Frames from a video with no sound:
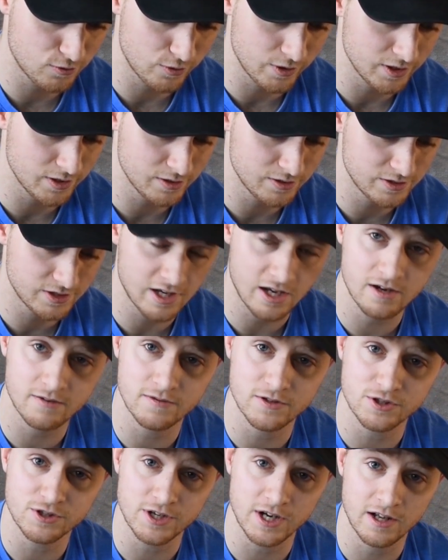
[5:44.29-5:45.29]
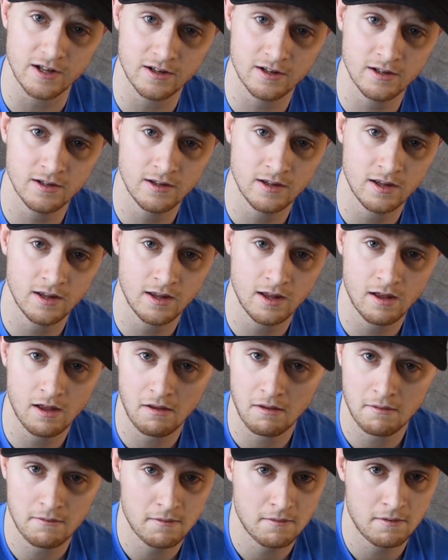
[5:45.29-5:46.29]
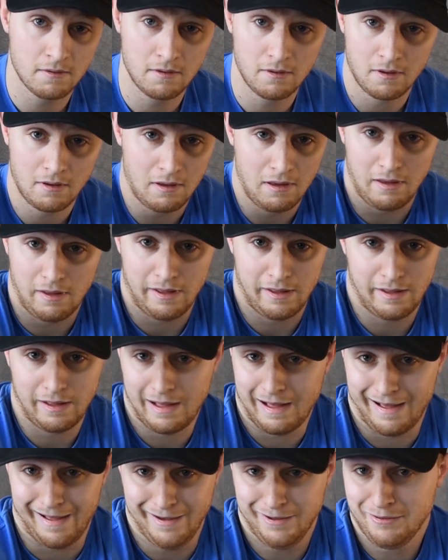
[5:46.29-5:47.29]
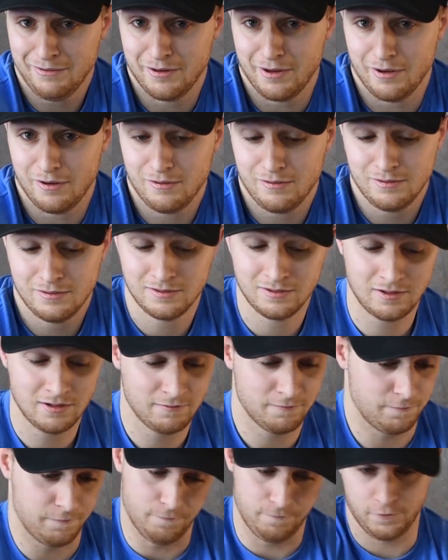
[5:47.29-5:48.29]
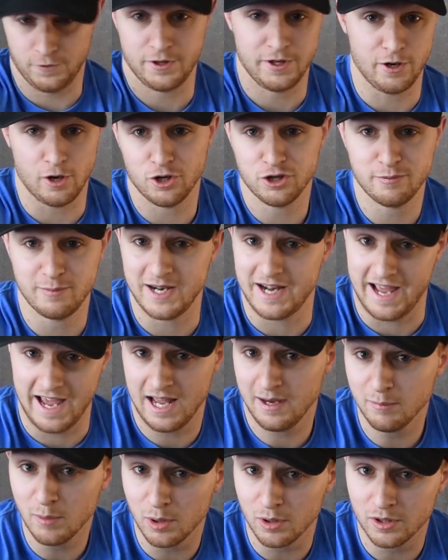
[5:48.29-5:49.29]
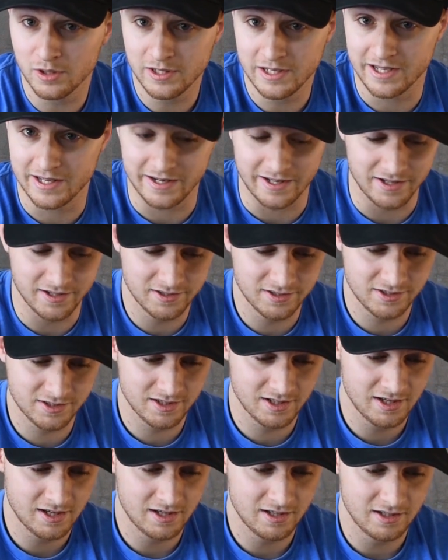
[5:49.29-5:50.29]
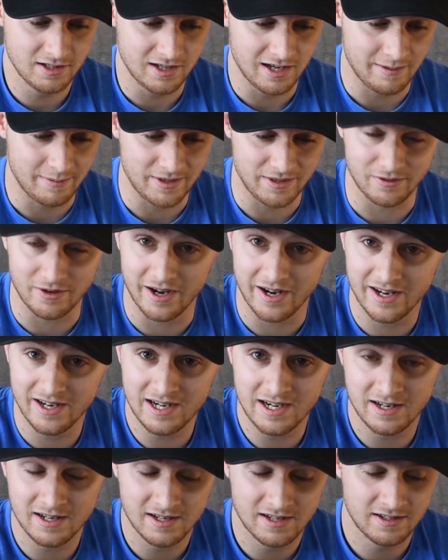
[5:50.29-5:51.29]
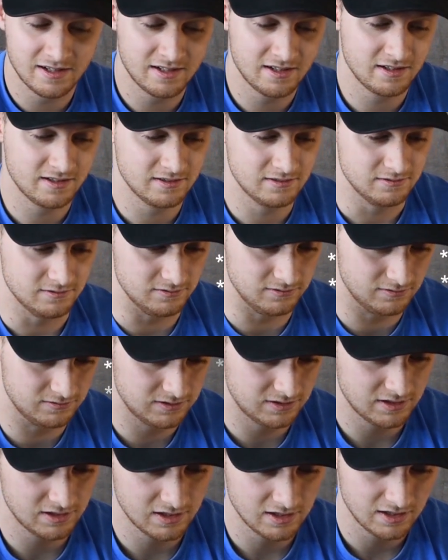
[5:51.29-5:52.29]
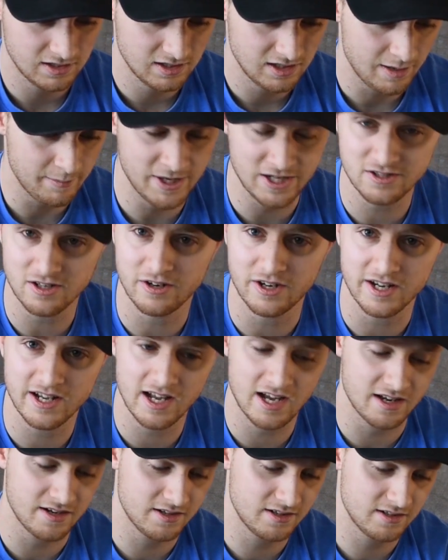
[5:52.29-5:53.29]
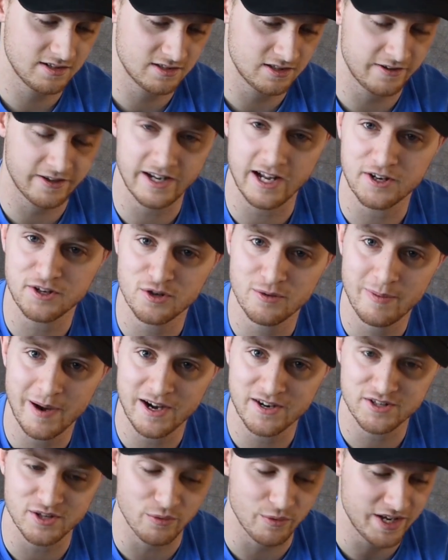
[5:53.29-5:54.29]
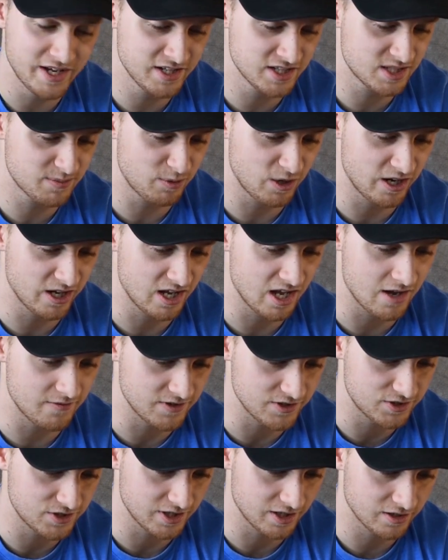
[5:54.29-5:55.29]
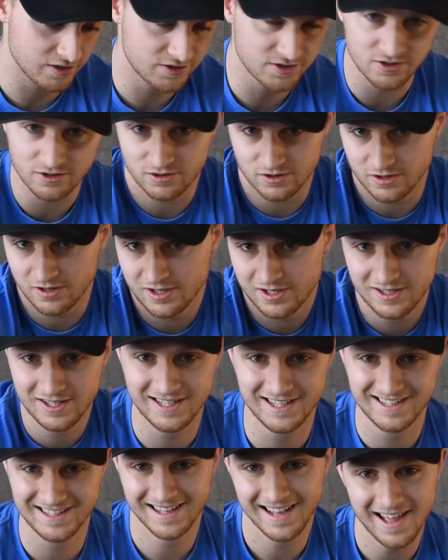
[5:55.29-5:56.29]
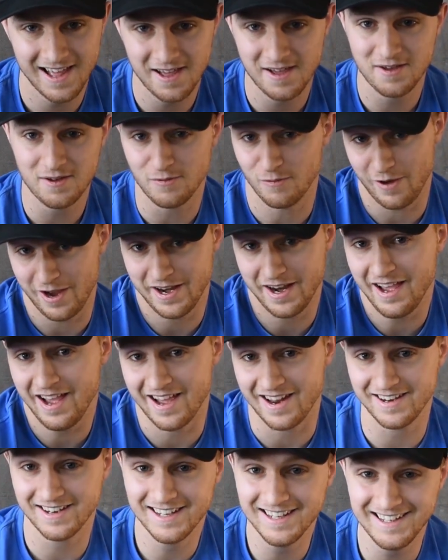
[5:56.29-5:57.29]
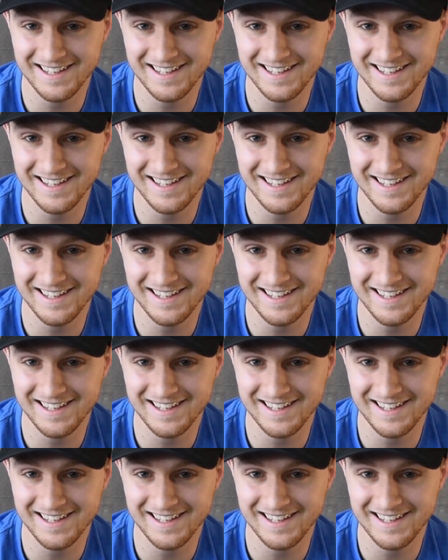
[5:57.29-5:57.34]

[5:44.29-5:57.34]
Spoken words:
quills out of a shell? I don't know. For the ultimate animal, it is. I mean, right? I mean, it's already got 2 pairs of wings sprouting off its shell, so why not?